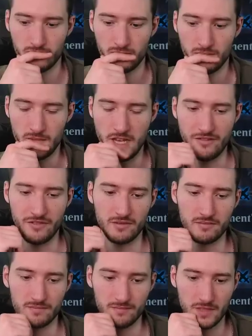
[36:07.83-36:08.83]
Yeah, if you
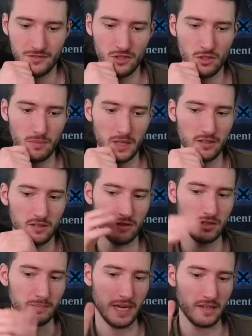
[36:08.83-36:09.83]
don't play all
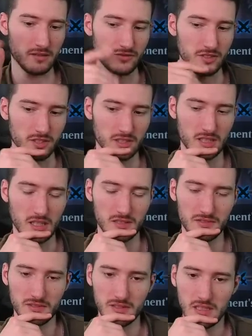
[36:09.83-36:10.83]
the Battlefront
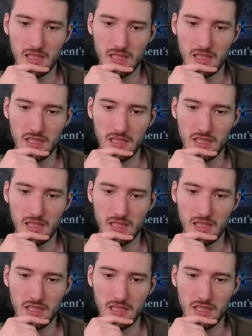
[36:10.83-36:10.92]
stuff,